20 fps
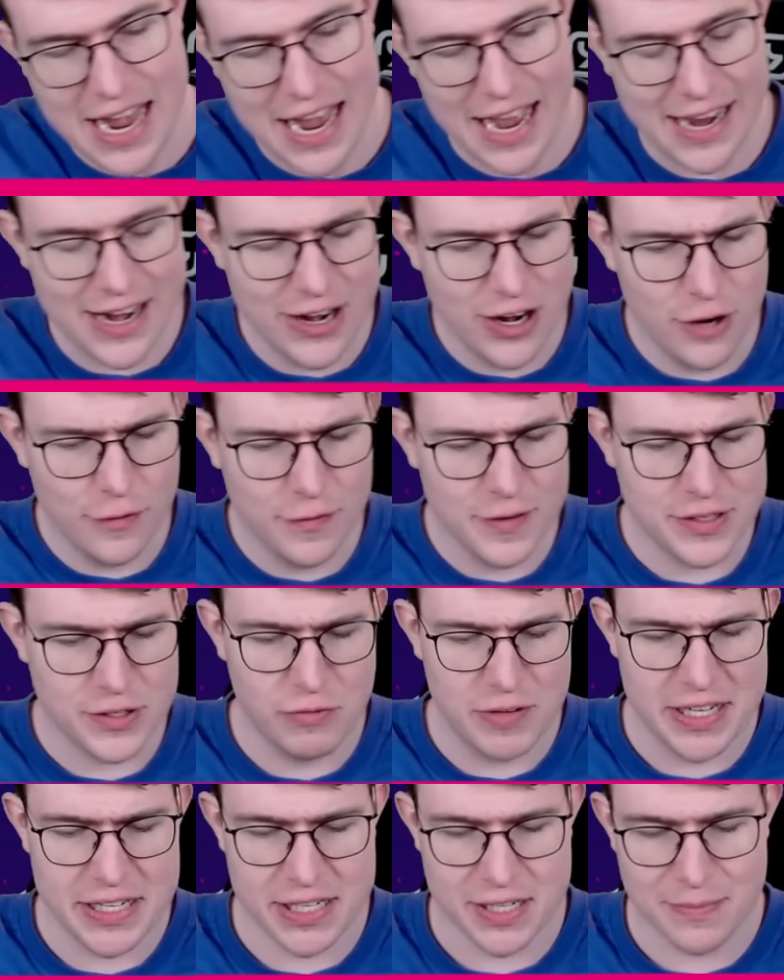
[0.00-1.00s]
I don't know if it's
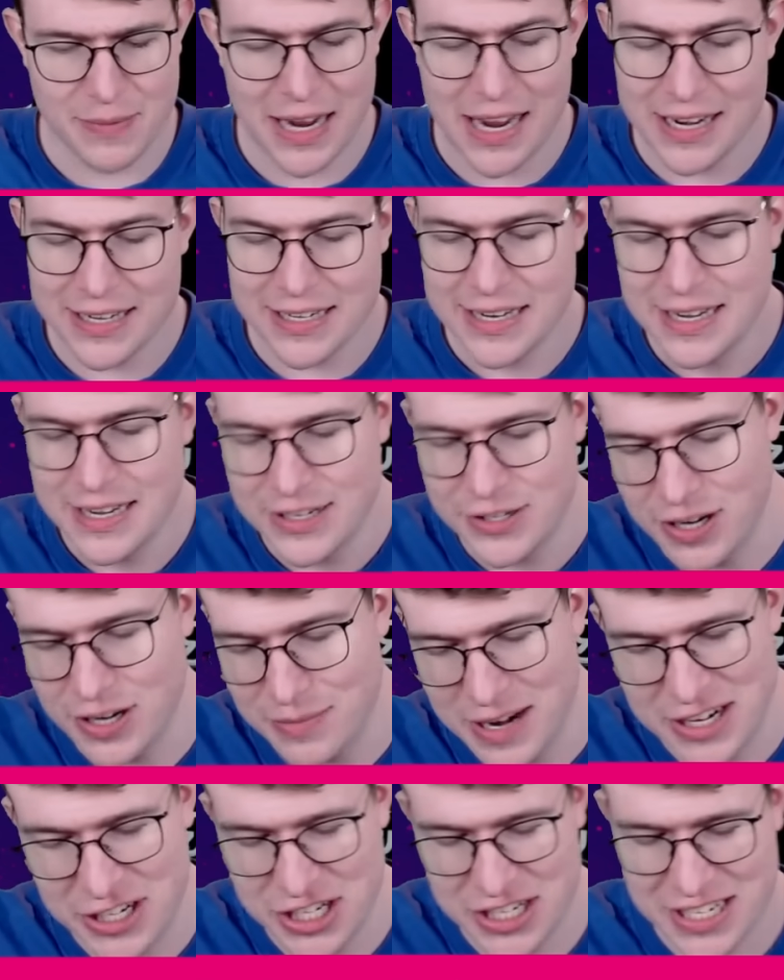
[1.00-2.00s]
really smart. So I
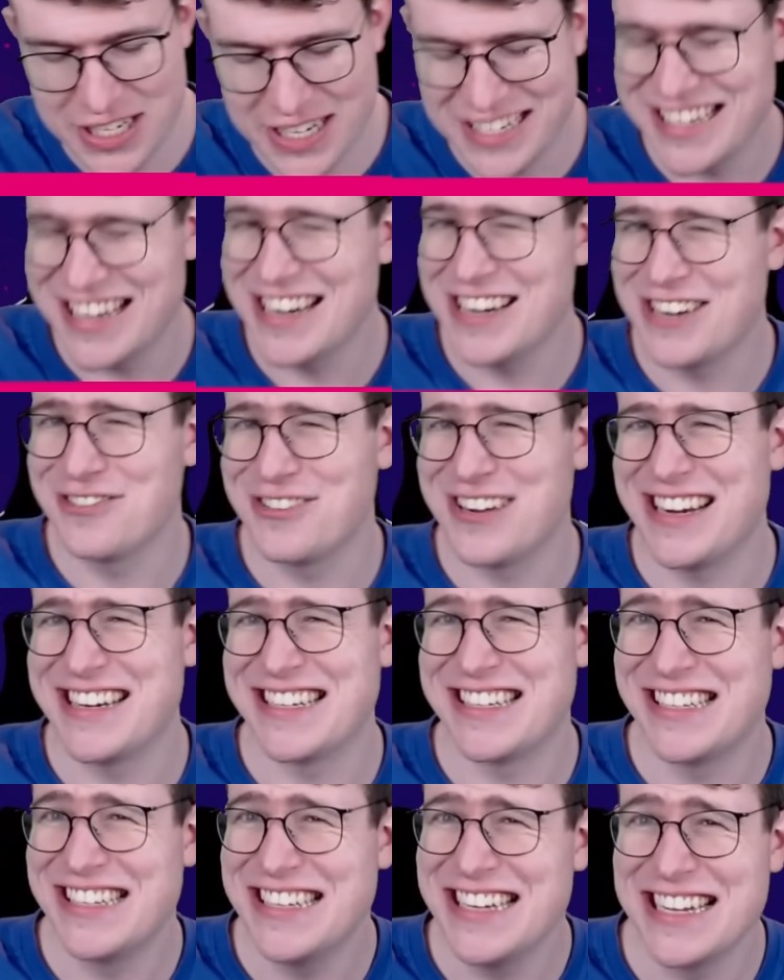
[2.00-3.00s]
mean, I'm just excited to kind
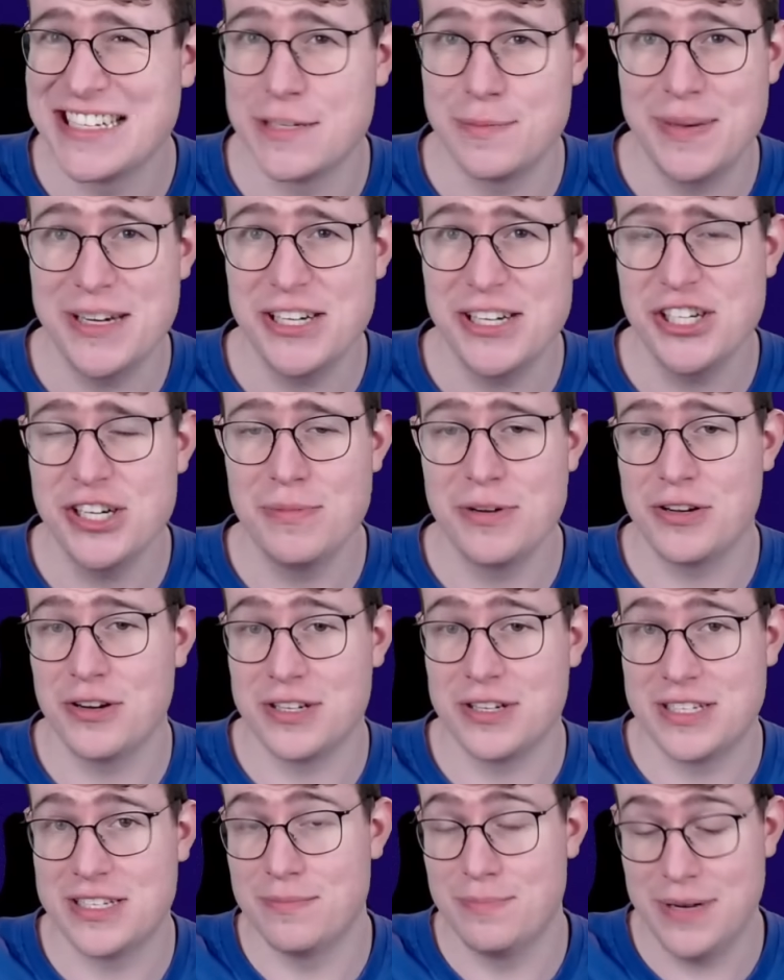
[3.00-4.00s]
of see, especially
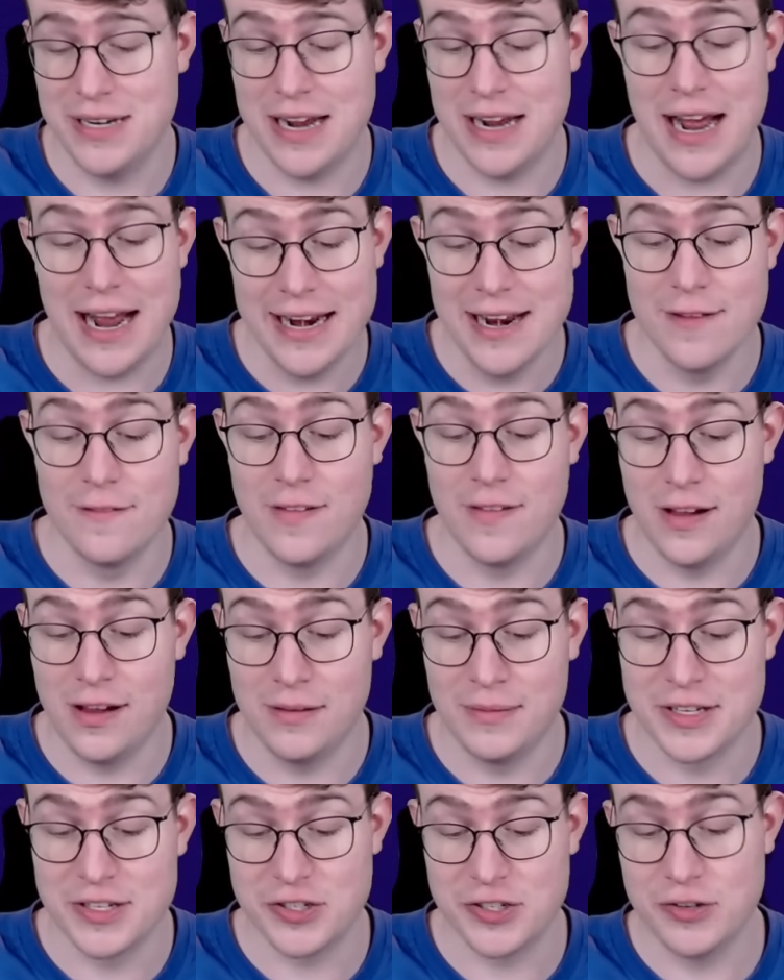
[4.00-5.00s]
because it's a bit
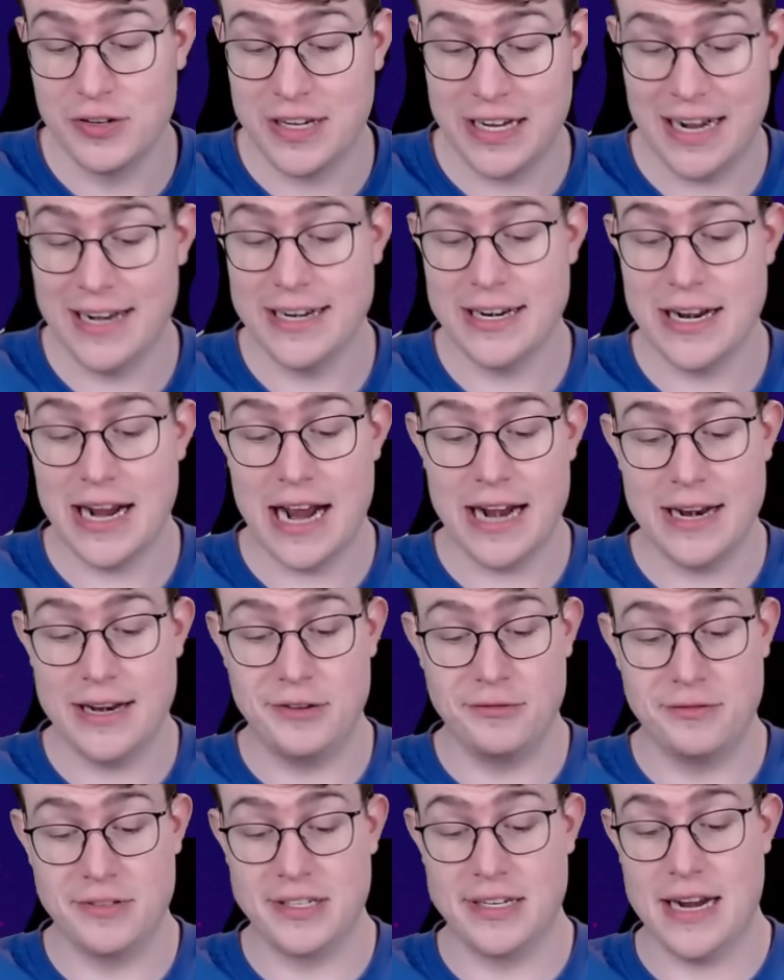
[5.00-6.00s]
underwhelming. So you can't
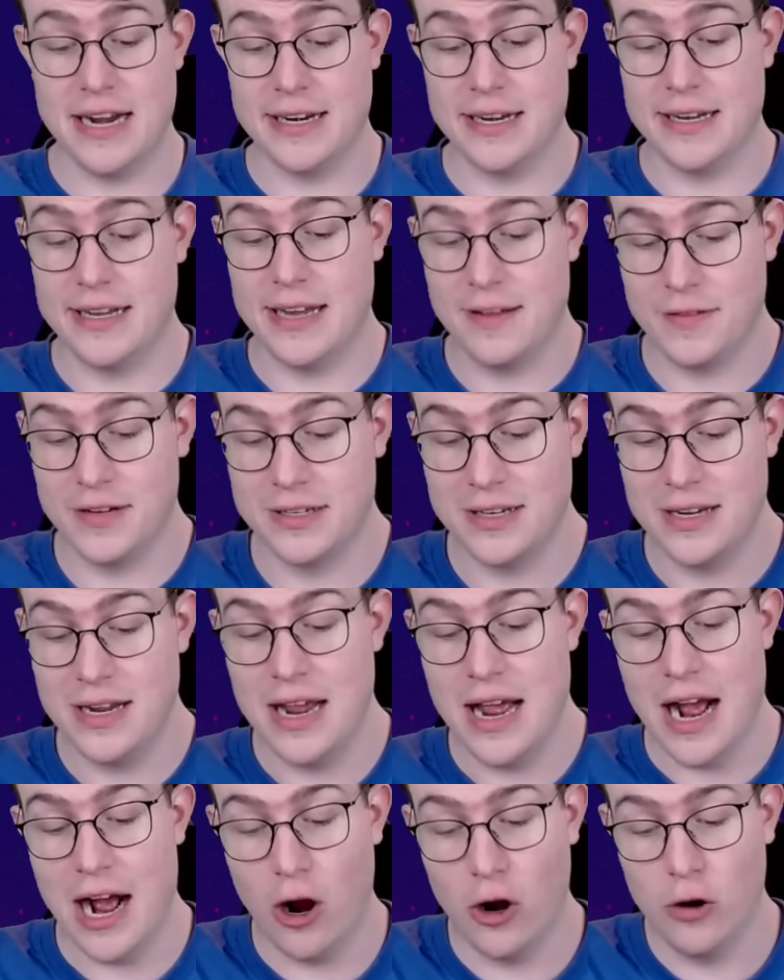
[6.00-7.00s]
use it under level.
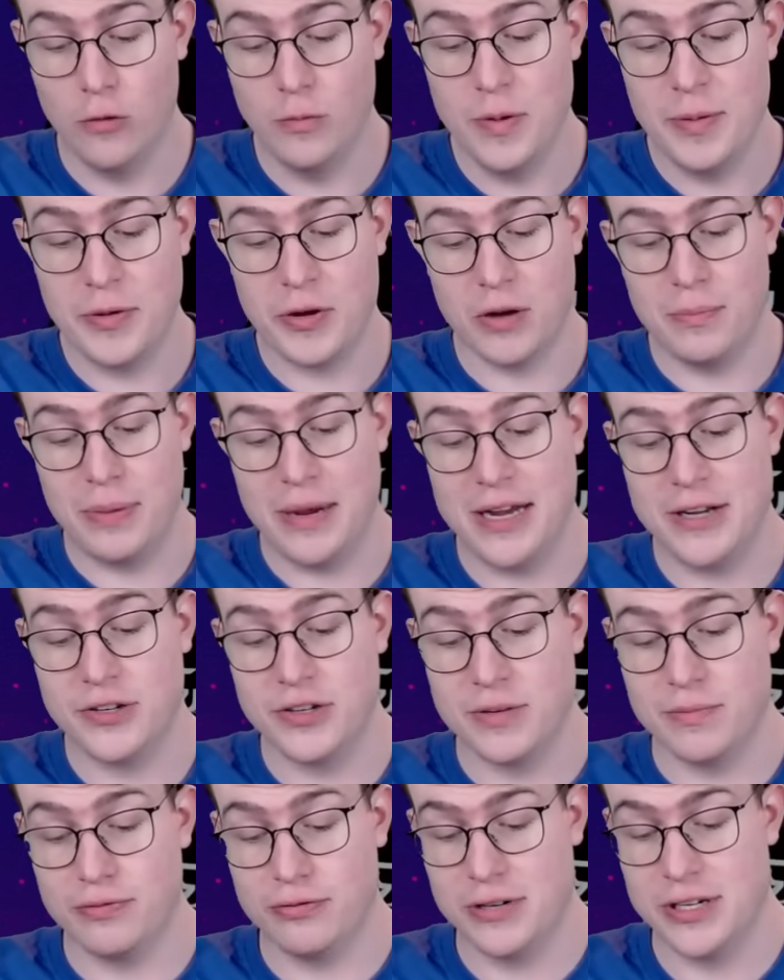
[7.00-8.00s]
How will we compare to
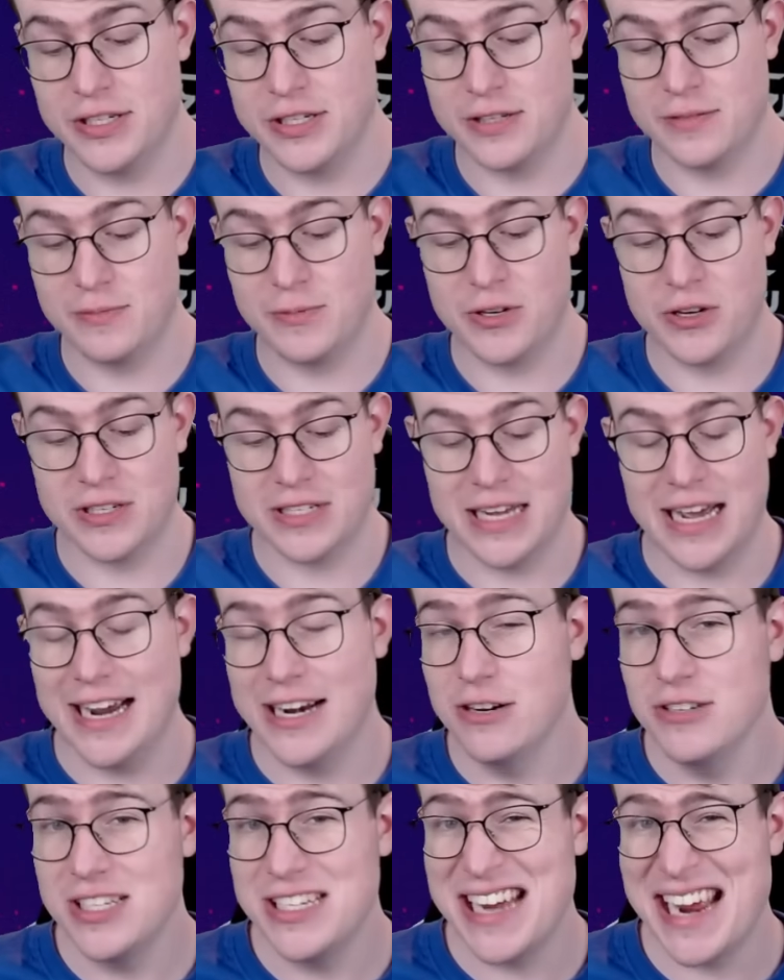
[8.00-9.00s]
the Princess? Because I
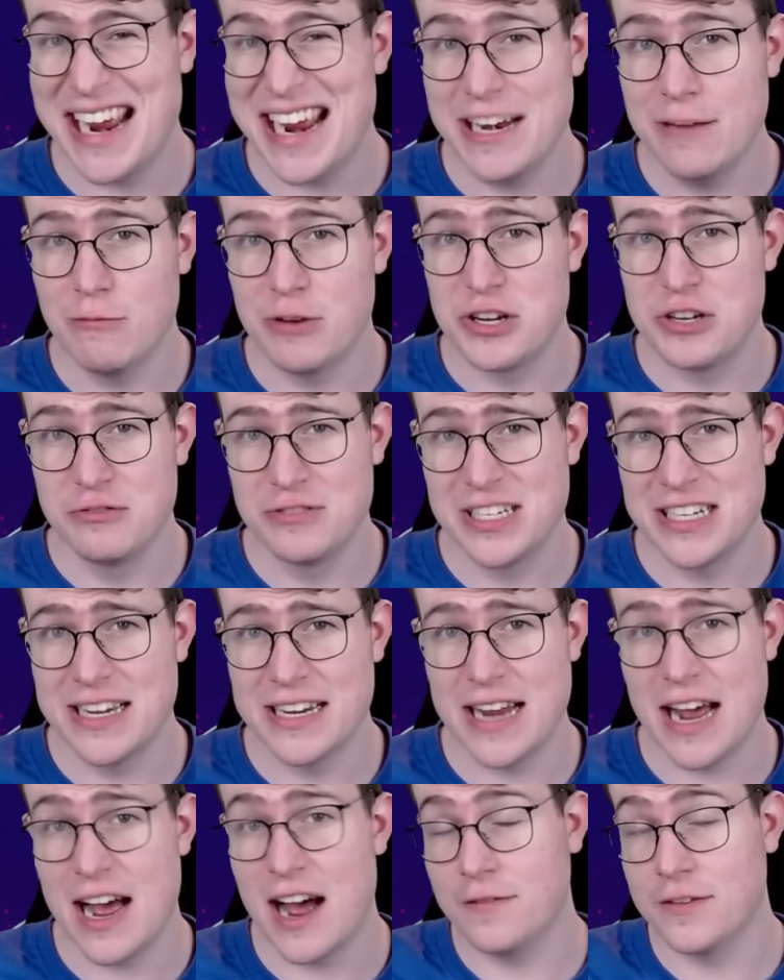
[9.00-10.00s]
don't see anyone using
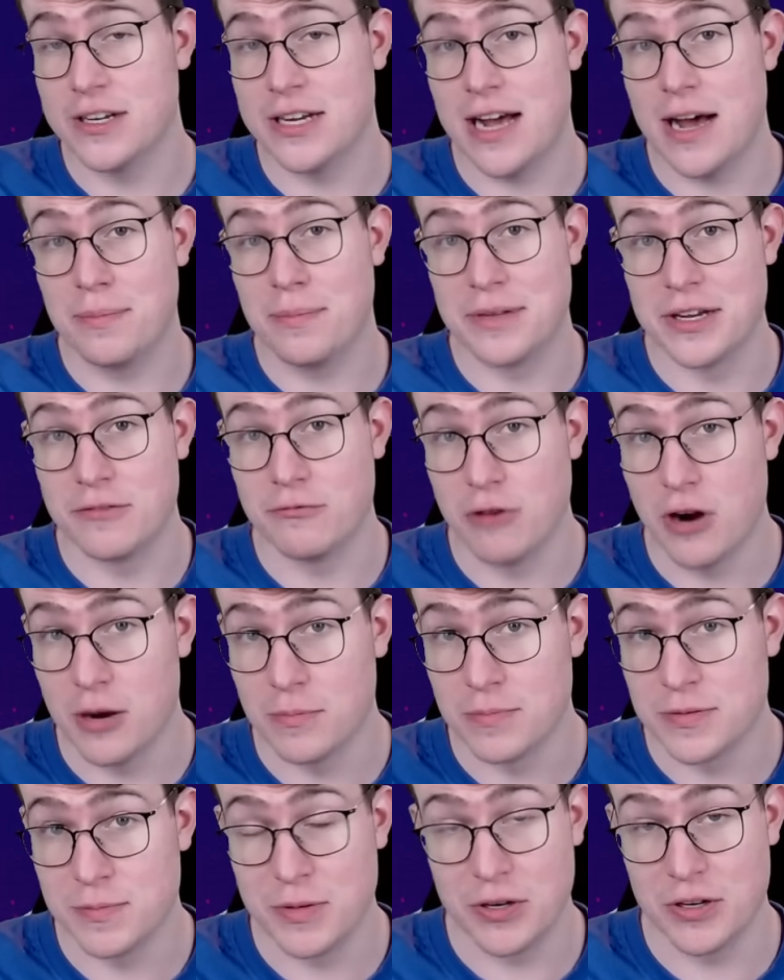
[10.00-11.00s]
it after the update
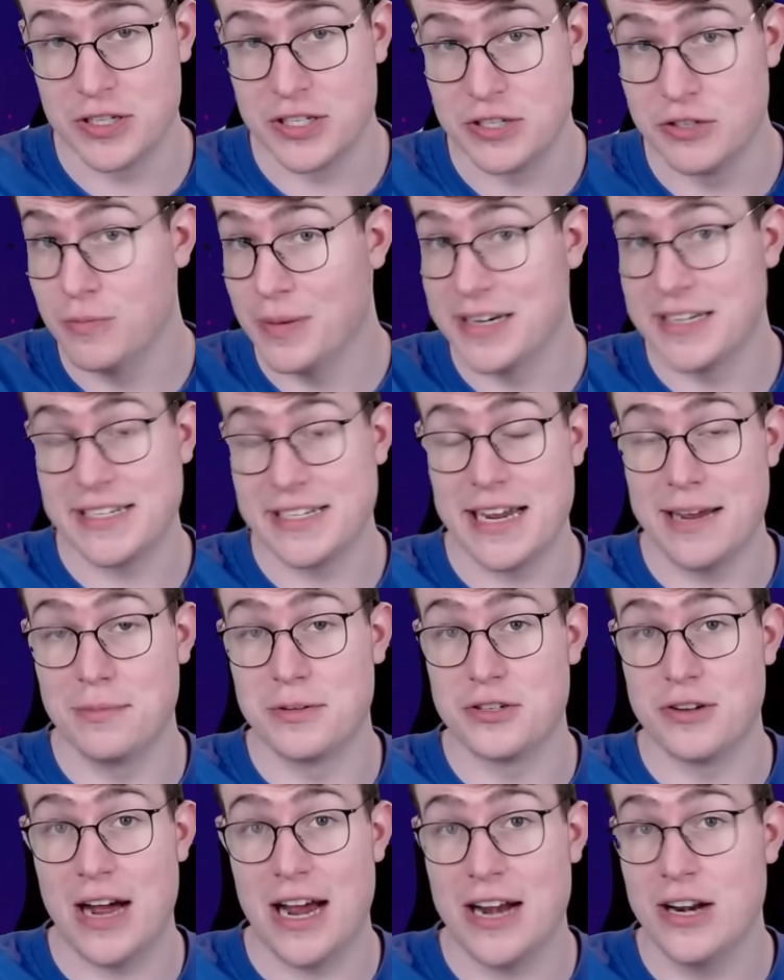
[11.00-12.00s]
drops, because nobody's able
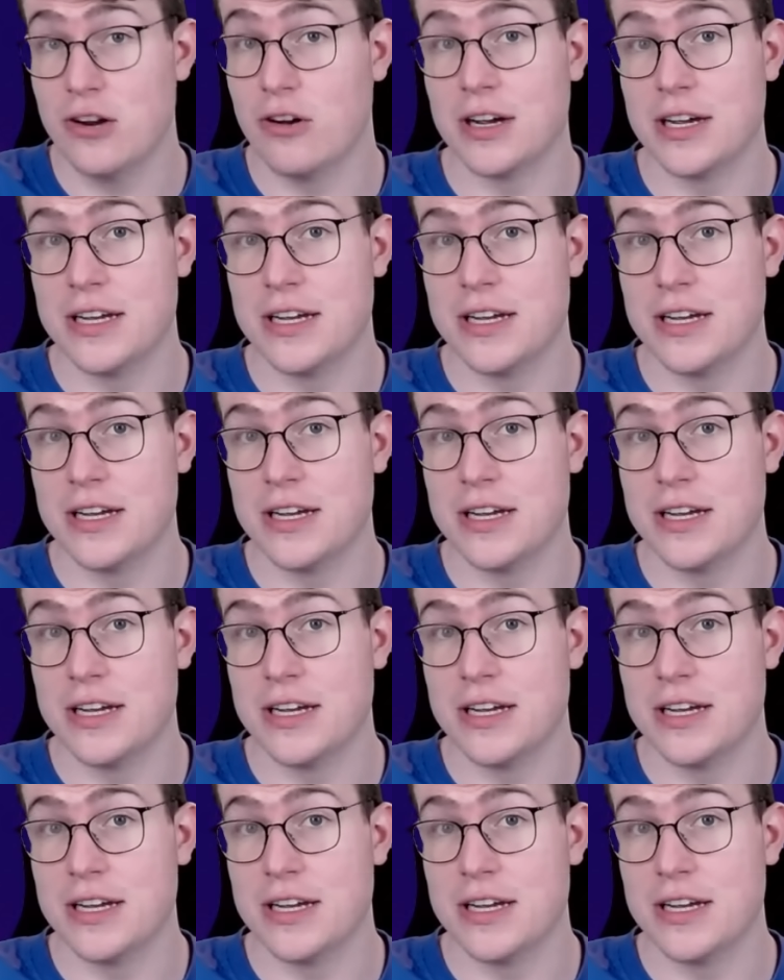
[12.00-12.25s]
to unlock